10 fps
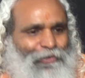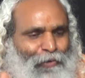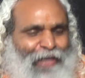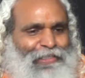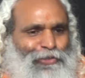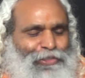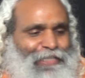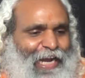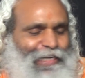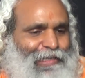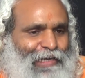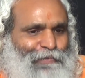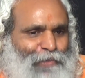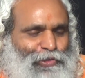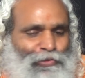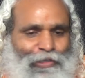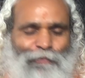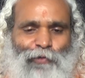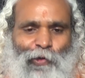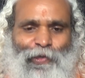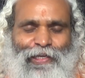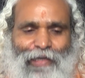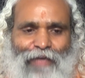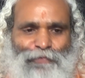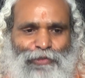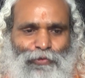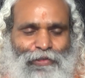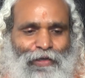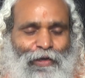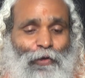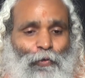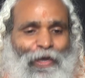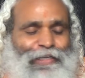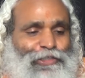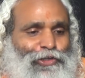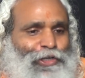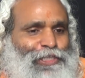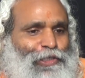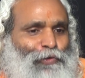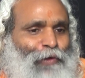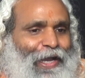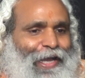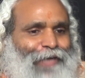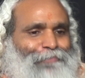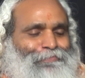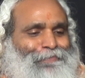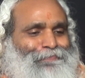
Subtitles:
once you start Kalpasutra, following Kalpasutra, what choice you have?